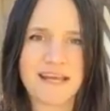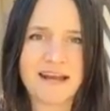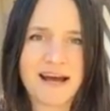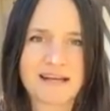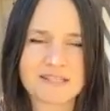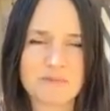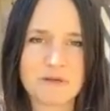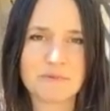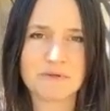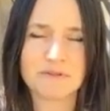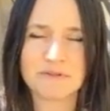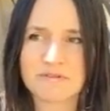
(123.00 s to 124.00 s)
to ask
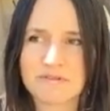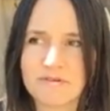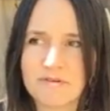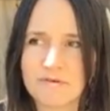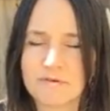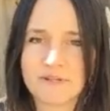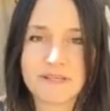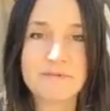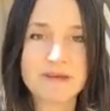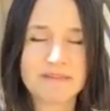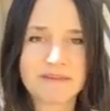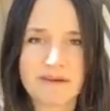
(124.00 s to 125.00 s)
people to
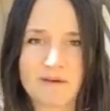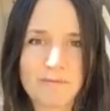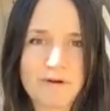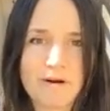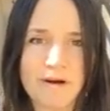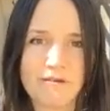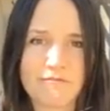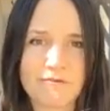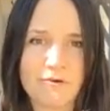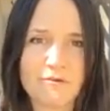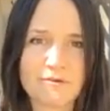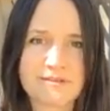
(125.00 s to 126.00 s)
limit the number of
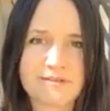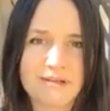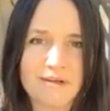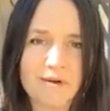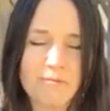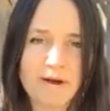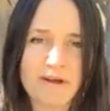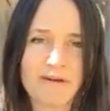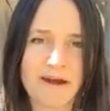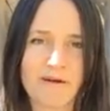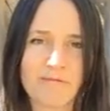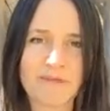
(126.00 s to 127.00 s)
folks, while you're
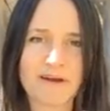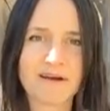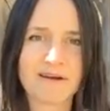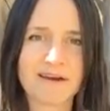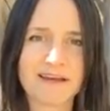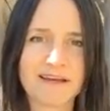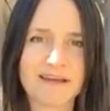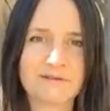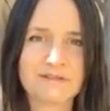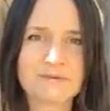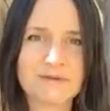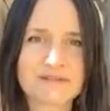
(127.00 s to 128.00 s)
out there. And it would
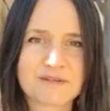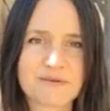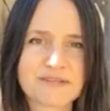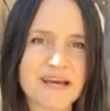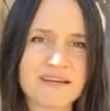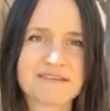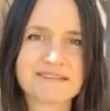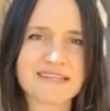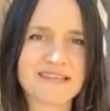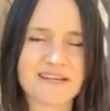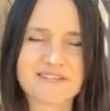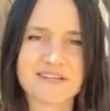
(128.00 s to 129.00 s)
just be so sad to see
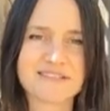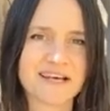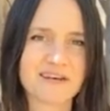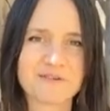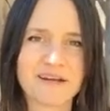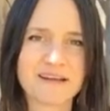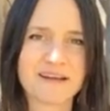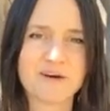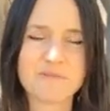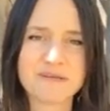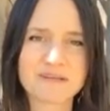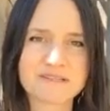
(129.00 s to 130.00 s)
that shut down right now,
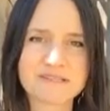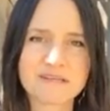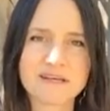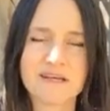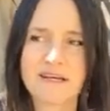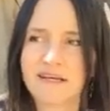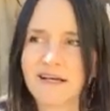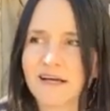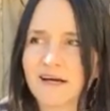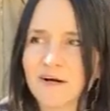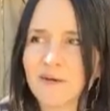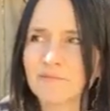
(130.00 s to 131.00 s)
because
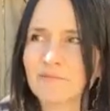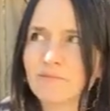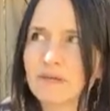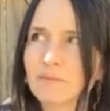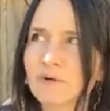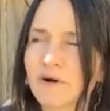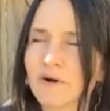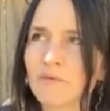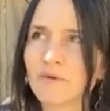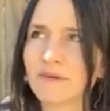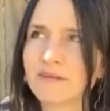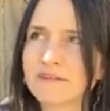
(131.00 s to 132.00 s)
people aren't
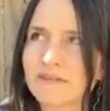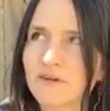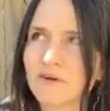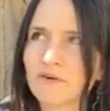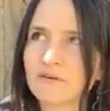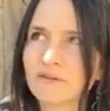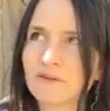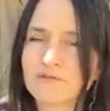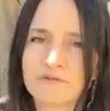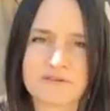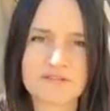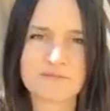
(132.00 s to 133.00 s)
willing to go and look
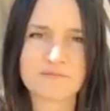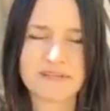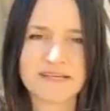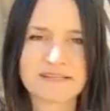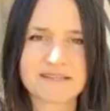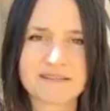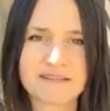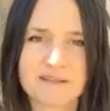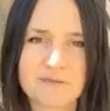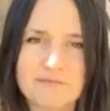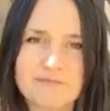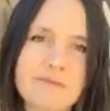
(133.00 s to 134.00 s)
for some place that's a
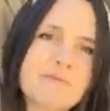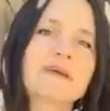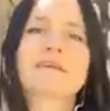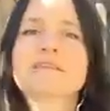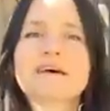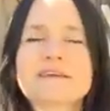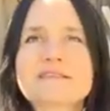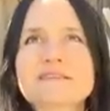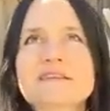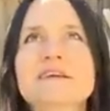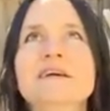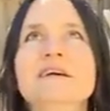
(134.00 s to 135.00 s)
little maybe
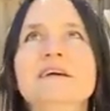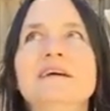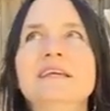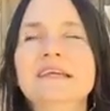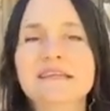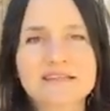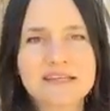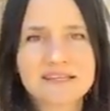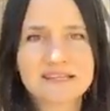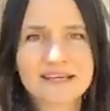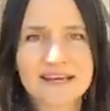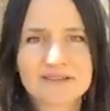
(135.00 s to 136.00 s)
less easy
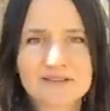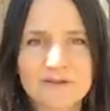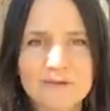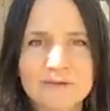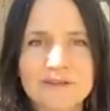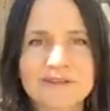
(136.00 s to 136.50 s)
to get to.